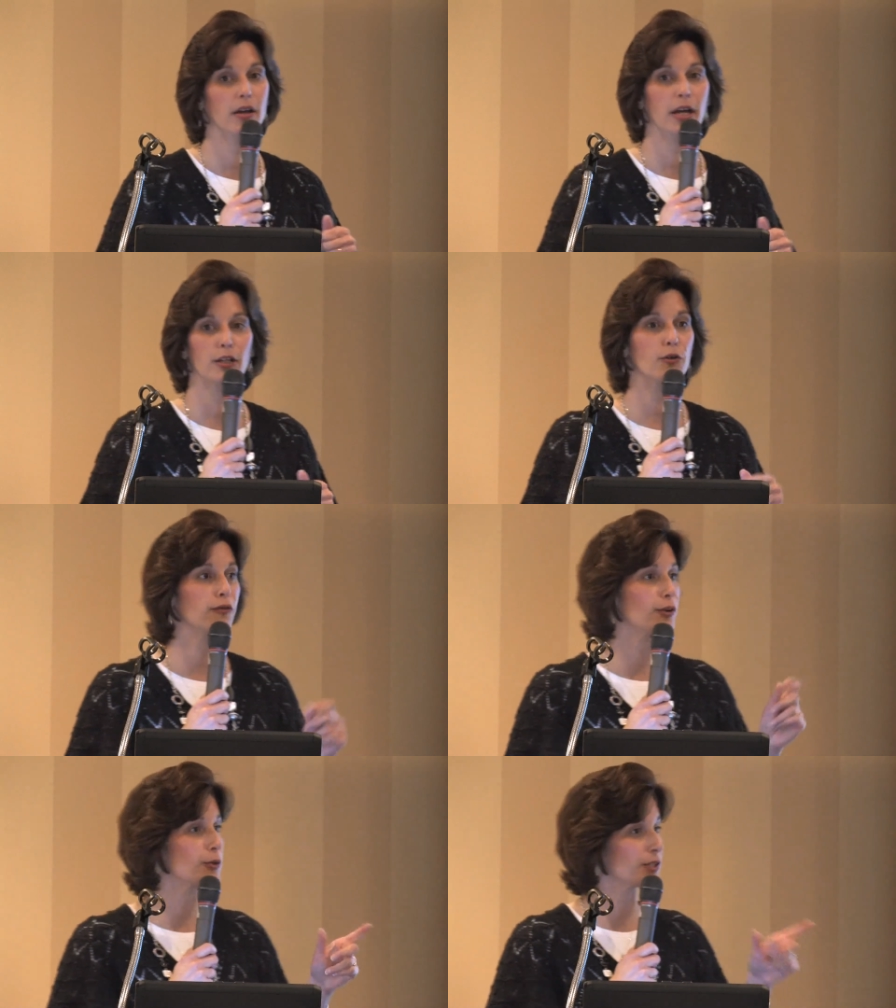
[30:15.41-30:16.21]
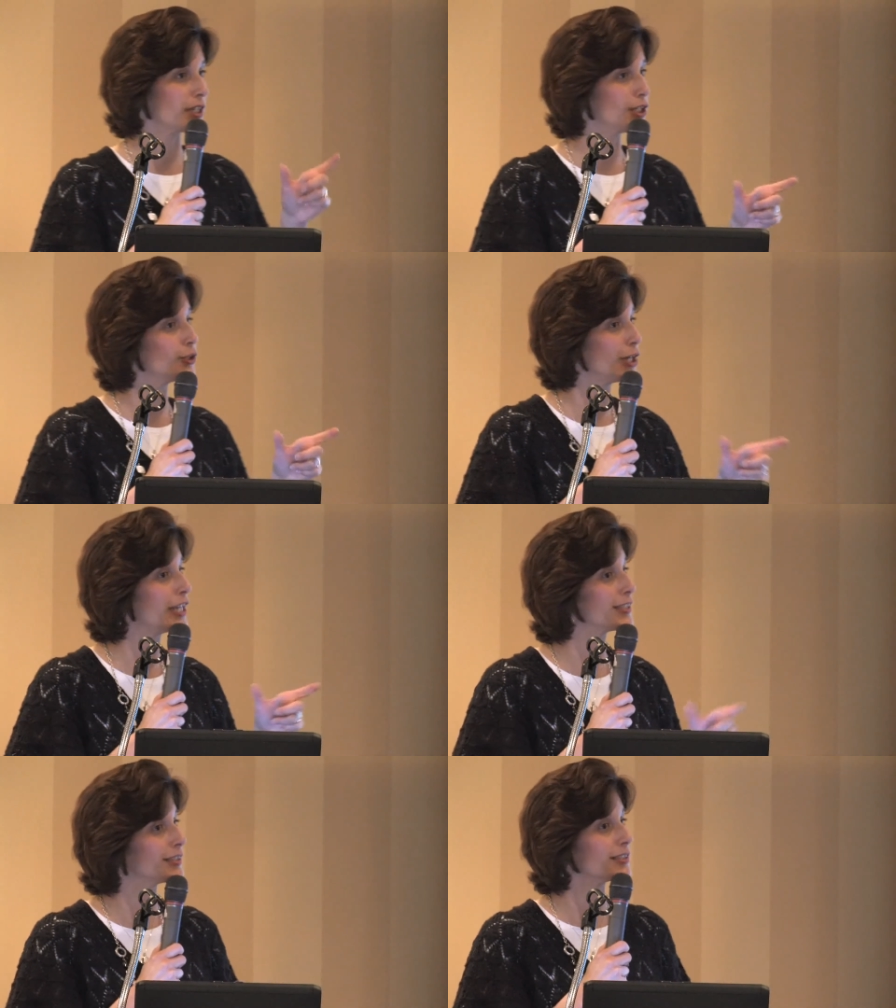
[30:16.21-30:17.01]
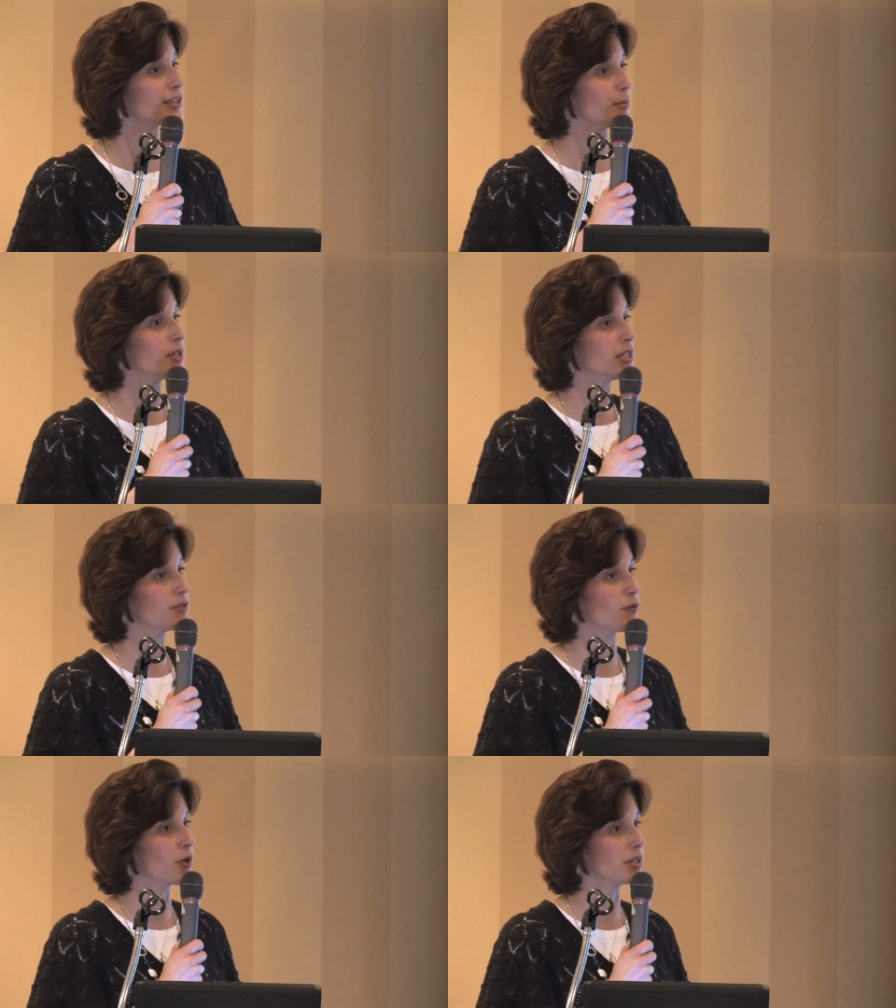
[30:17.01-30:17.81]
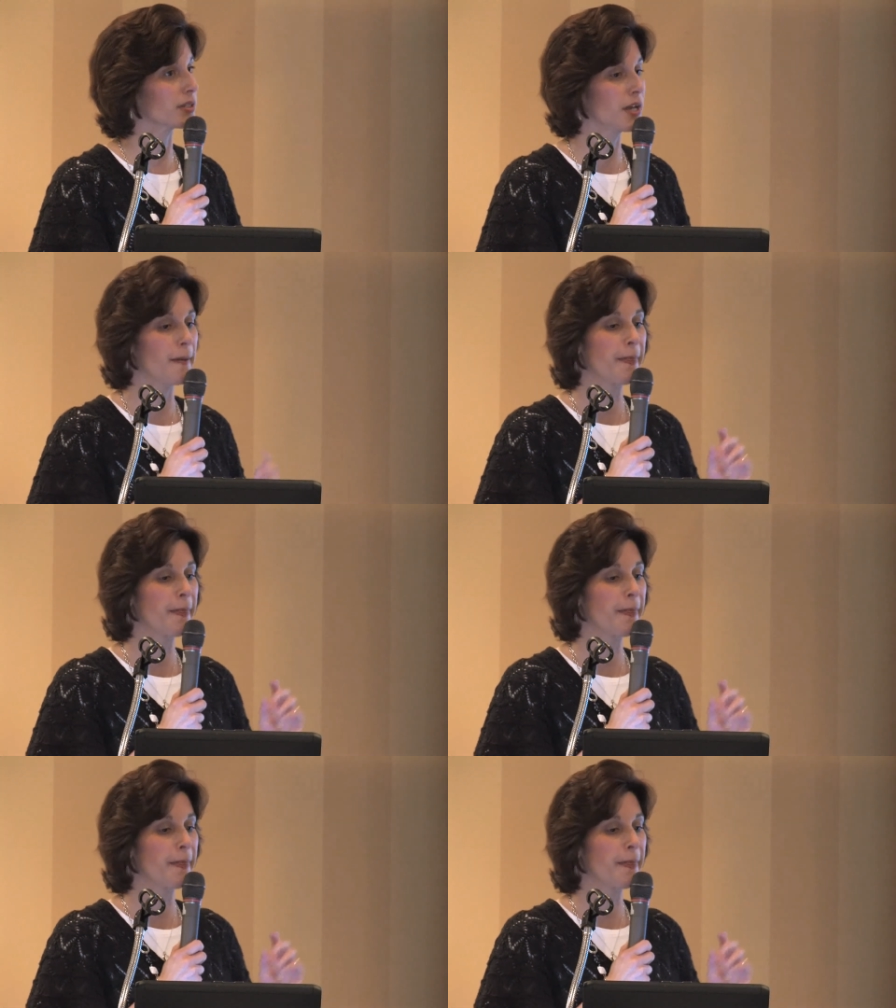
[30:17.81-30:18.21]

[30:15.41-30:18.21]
hello folks, can you get some of these for us?